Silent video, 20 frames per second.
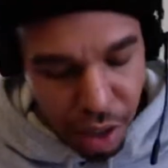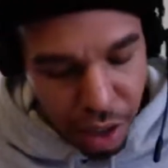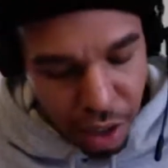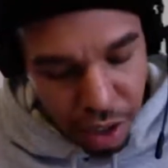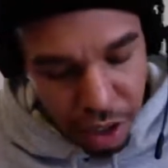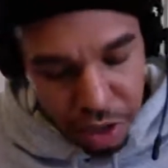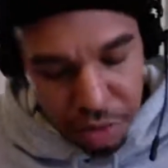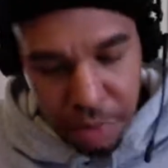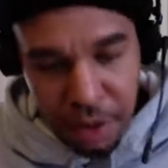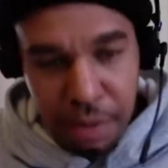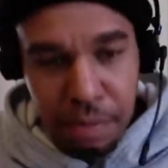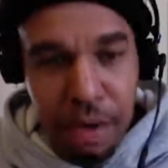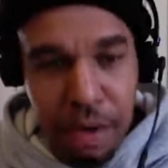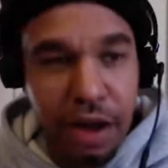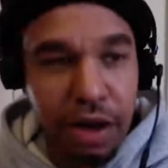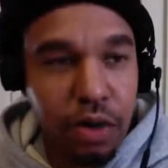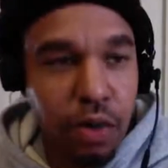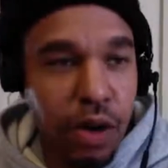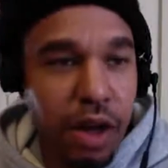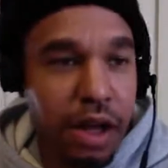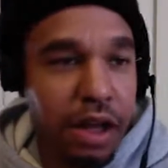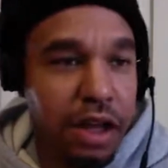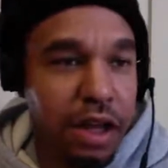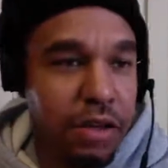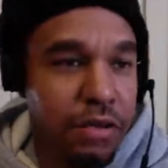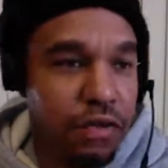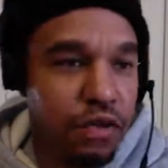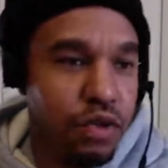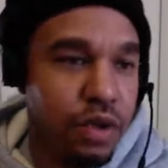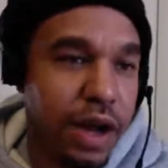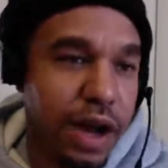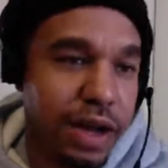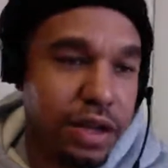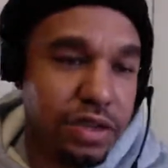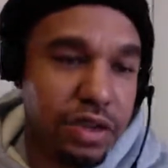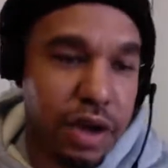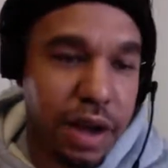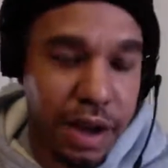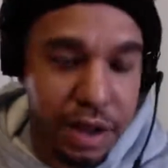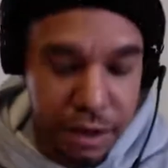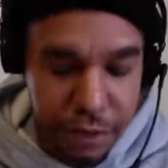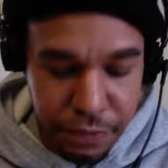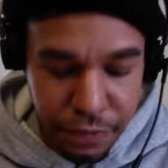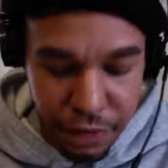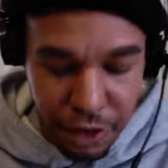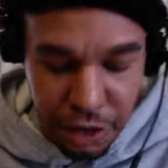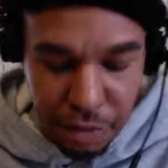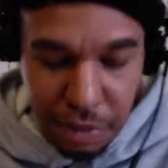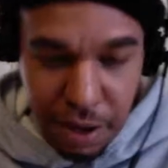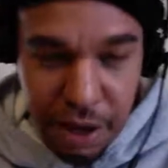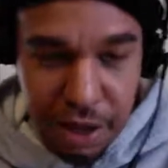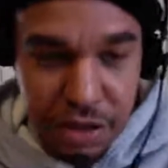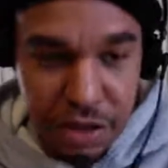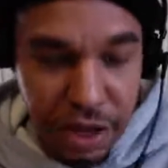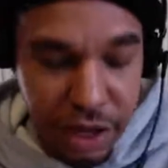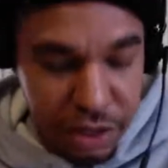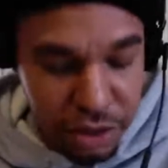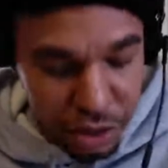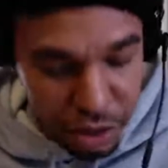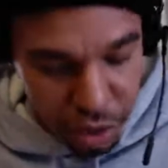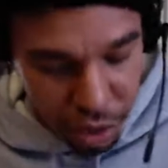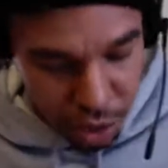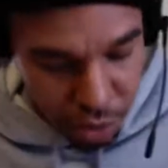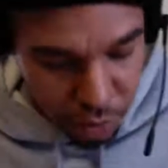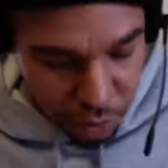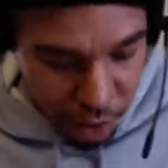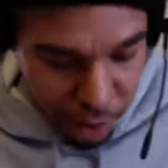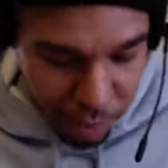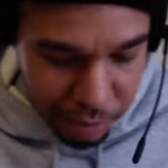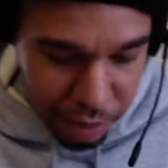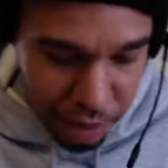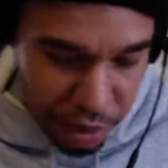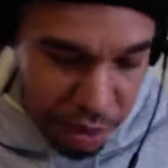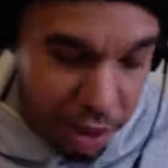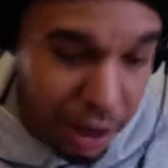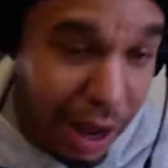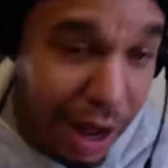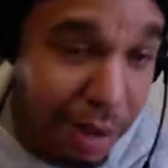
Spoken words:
And by the way, if anybody's actually on Robinhood,